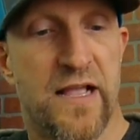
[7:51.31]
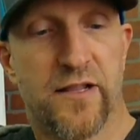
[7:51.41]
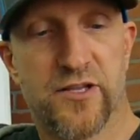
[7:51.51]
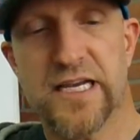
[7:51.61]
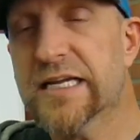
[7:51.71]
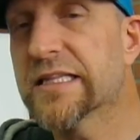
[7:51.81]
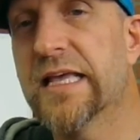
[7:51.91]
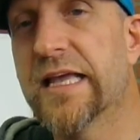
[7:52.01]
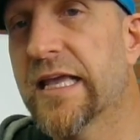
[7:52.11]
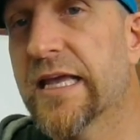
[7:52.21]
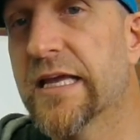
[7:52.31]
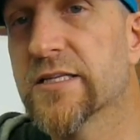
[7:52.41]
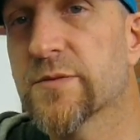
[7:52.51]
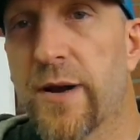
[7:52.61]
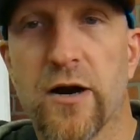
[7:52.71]
Now, the second thing
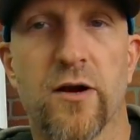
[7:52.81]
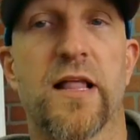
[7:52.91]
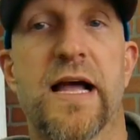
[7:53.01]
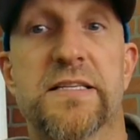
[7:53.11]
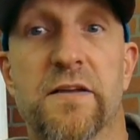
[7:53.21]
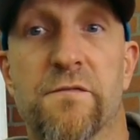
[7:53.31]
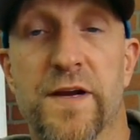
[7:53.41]
is paralyzing